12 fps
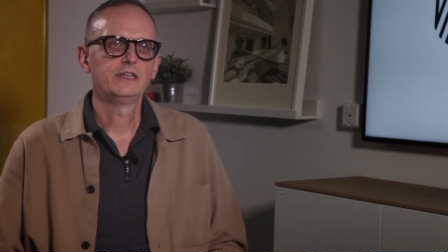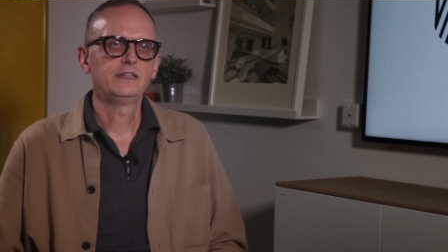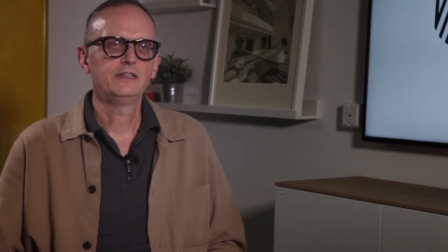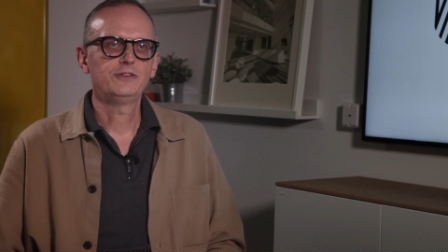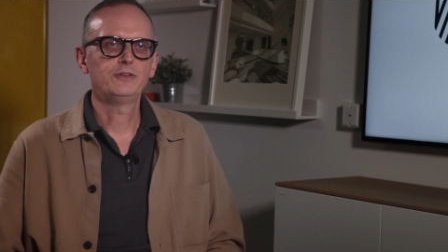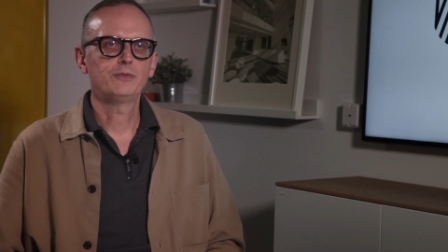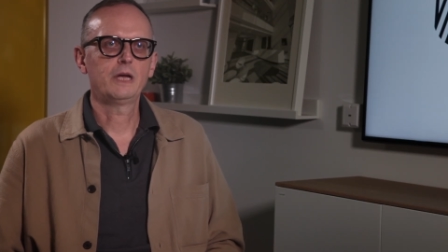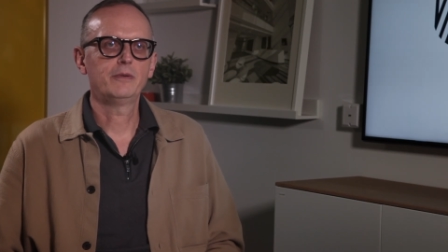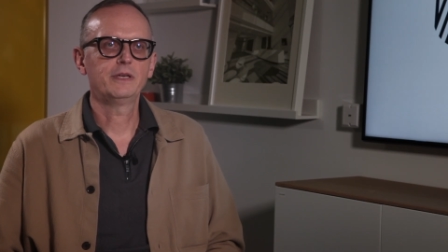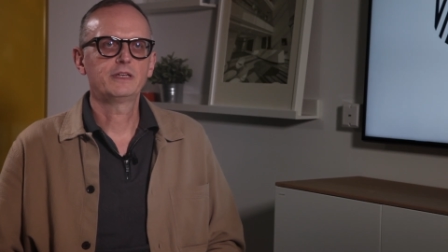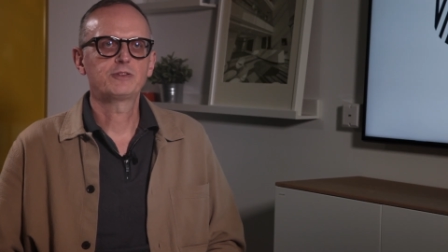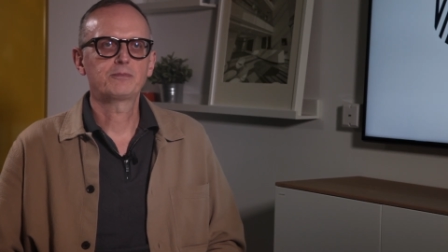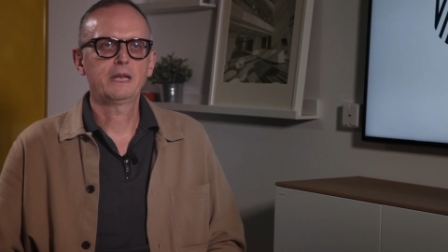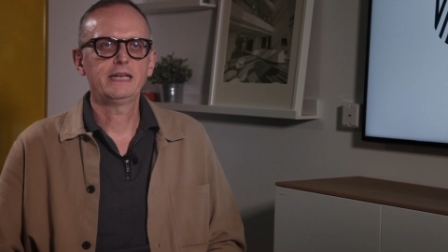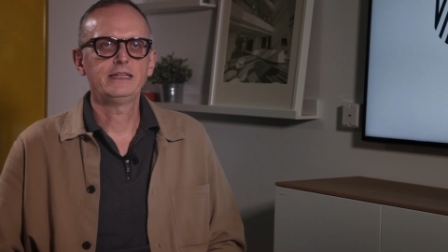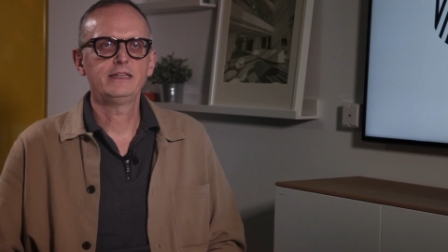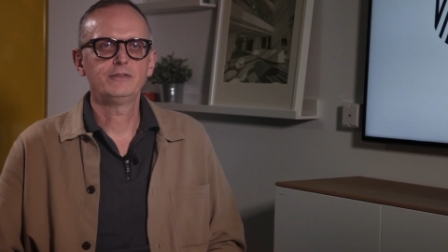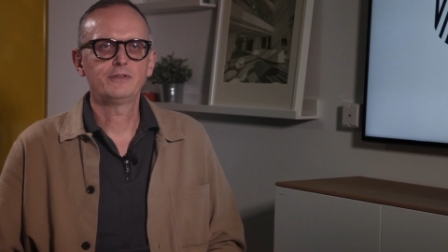This is where we
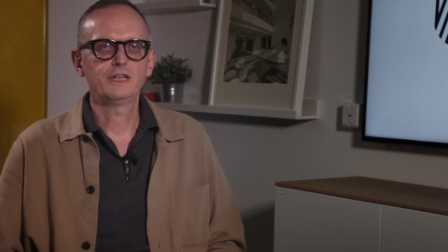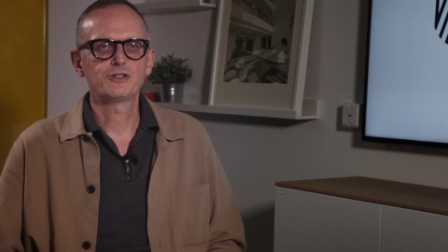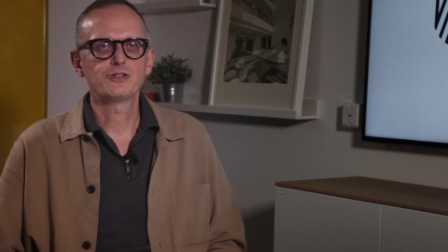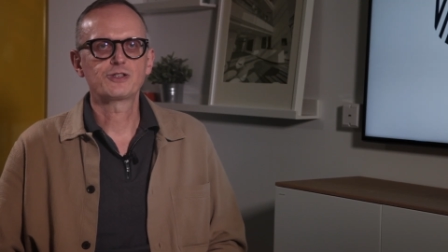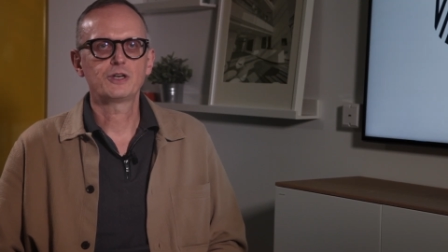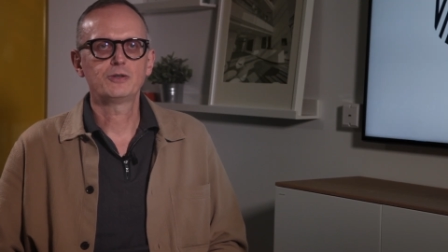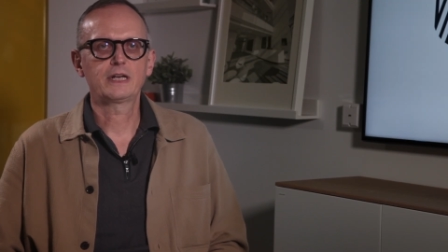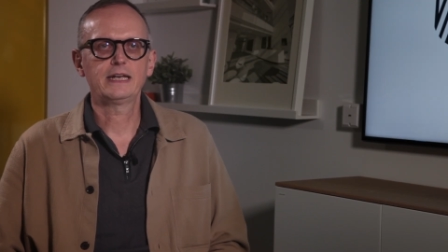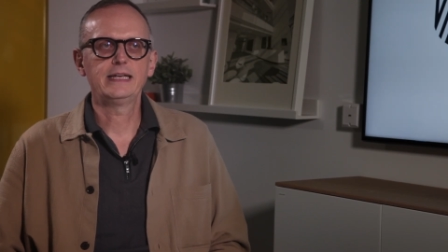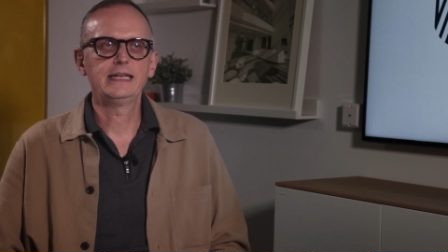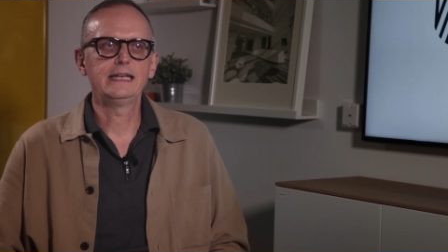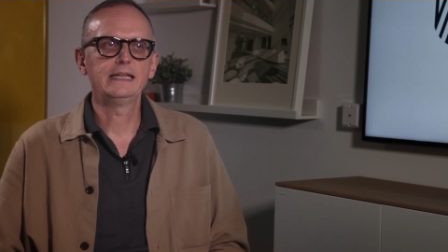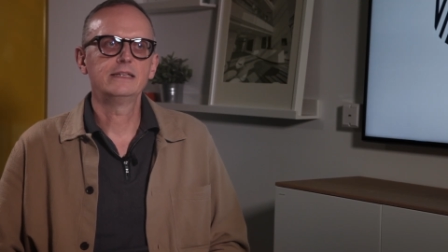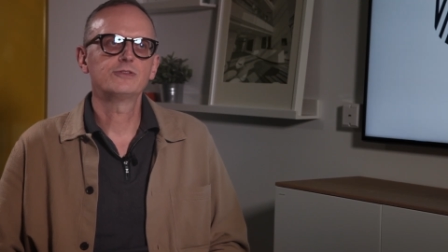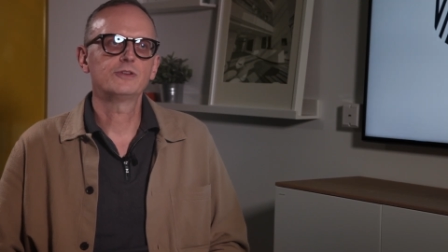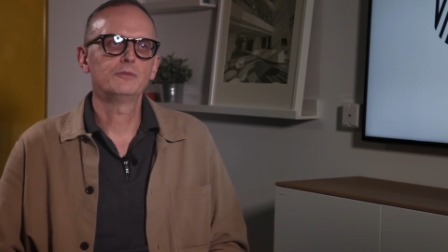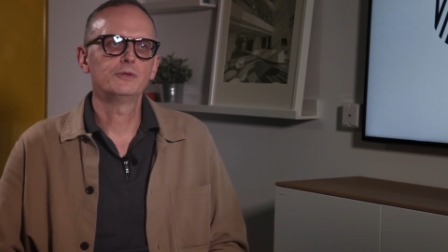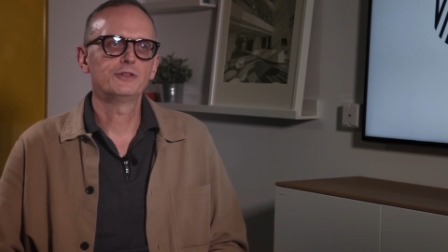explain the invention so clearly that
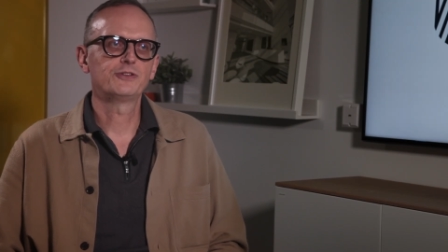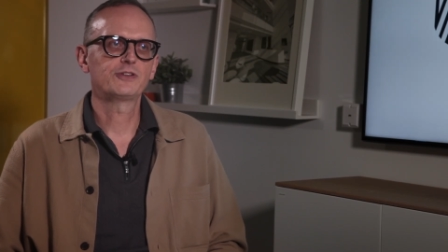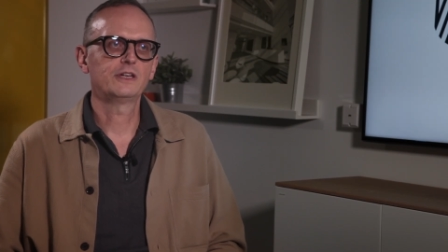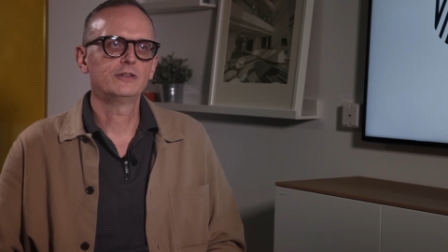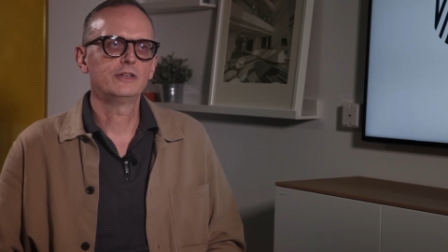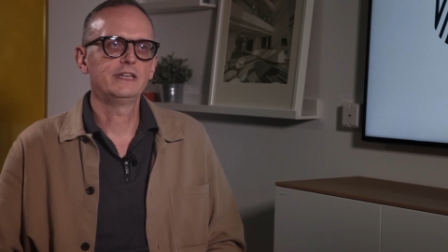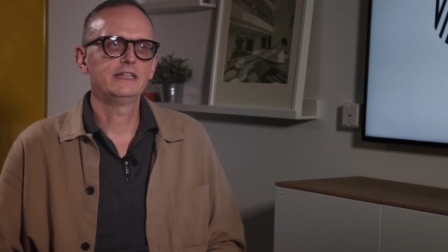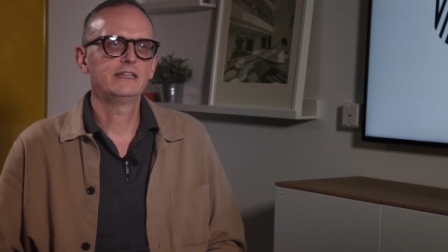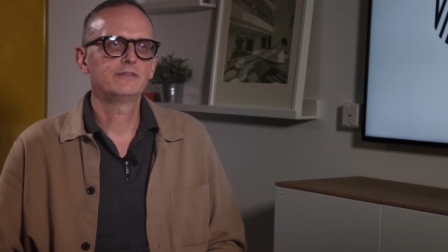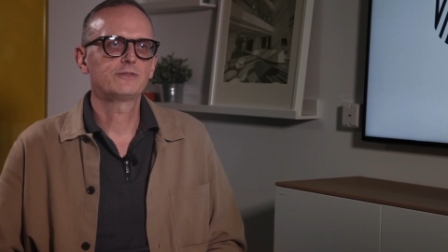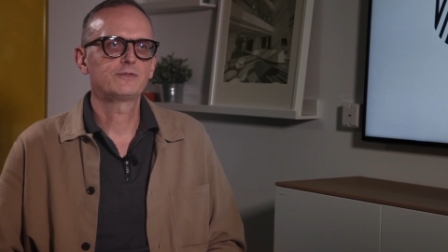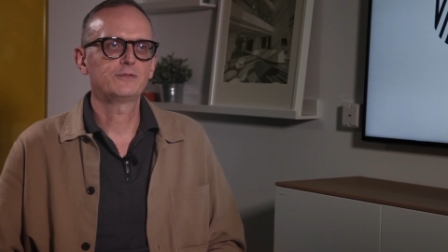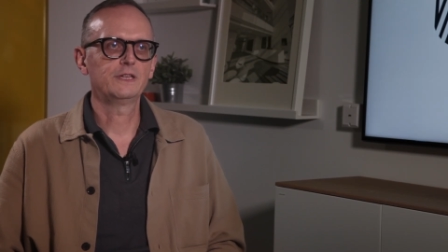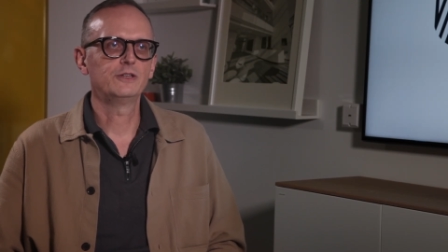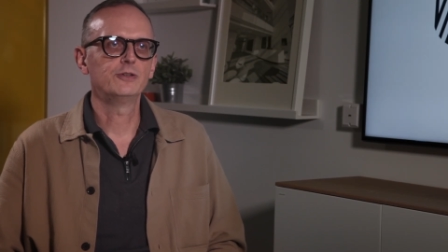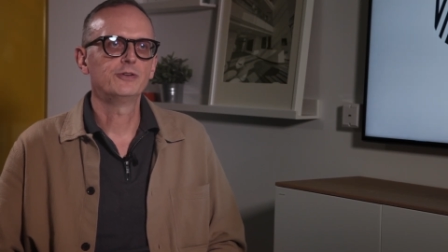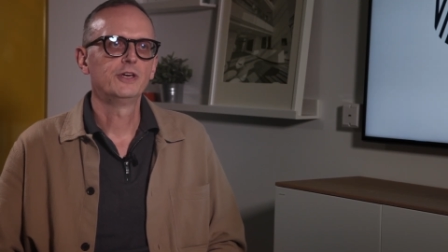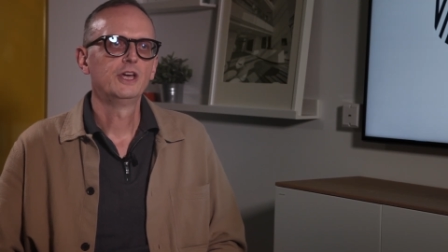someone skilled in this
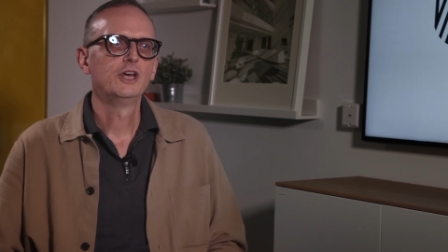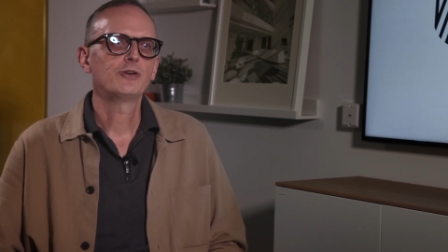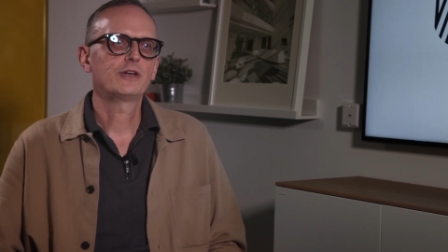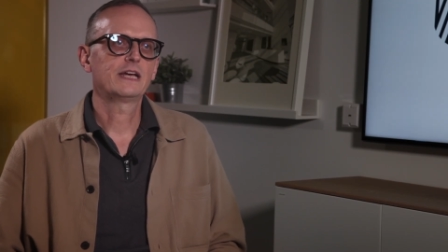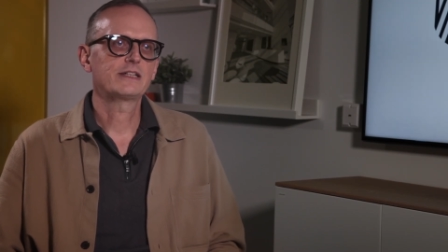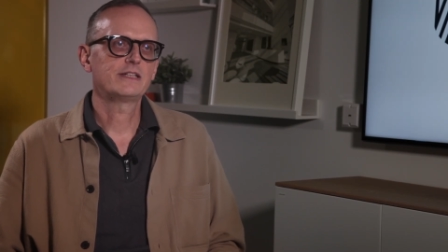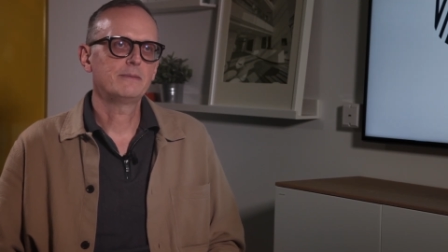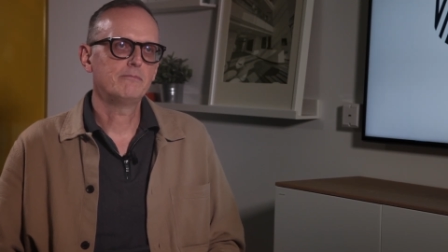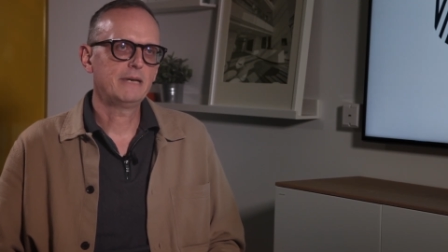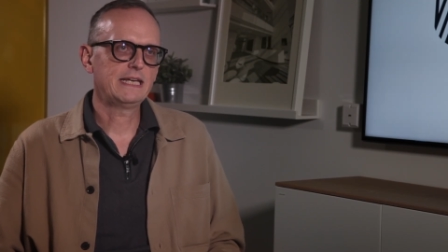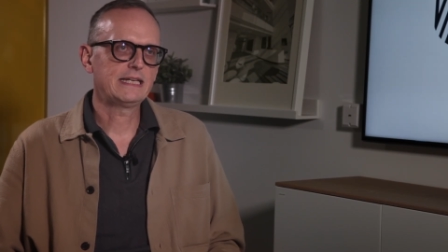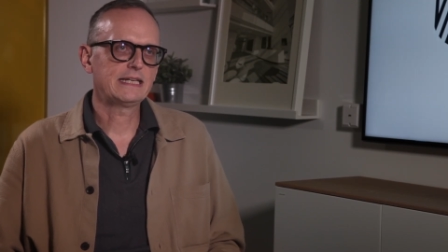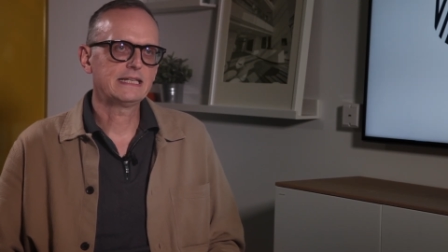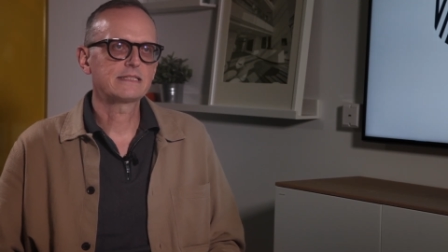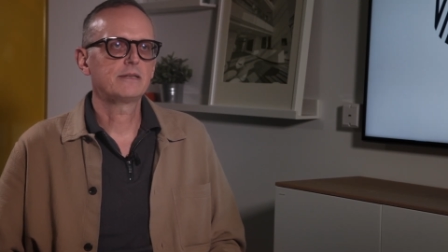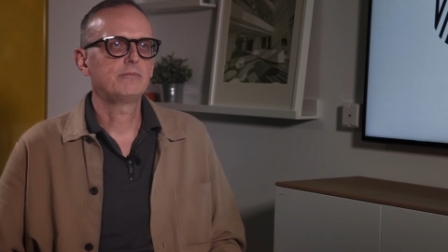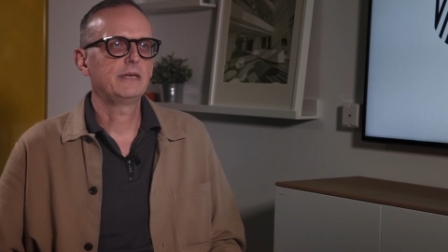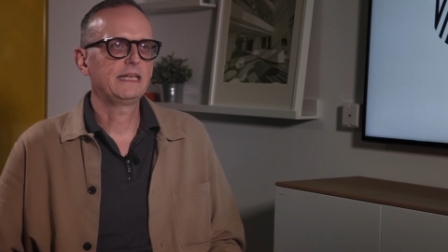field could actually make it and